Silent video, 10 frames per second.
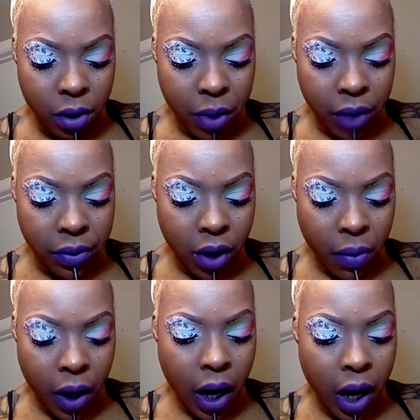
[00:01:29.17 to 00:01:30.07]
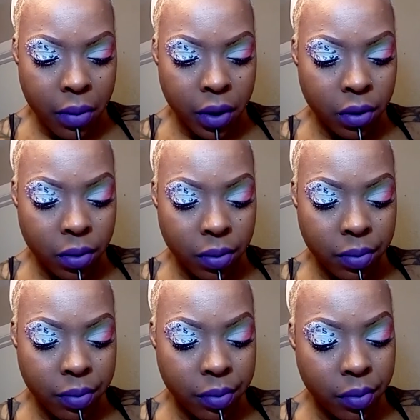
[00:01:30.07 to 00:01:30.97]
But if it don't work out, I'll go too.
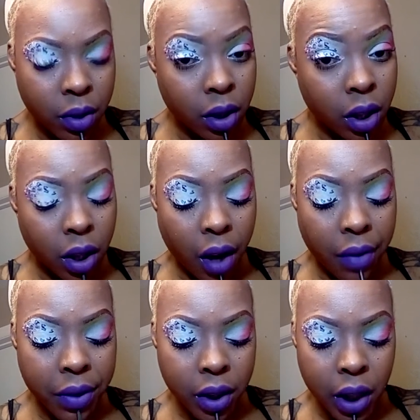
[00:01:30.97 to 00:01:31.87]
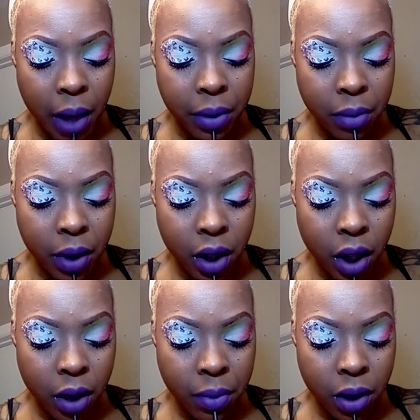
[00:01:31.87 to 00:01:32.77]
I'm gonna slap some of this
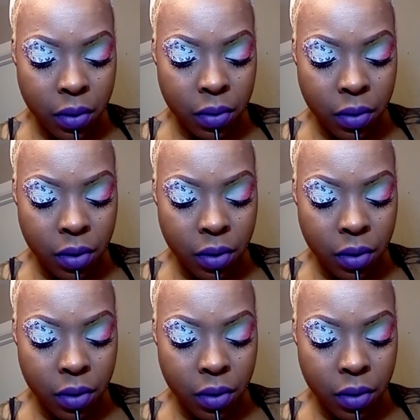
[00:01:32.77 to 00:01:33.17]
damn glue.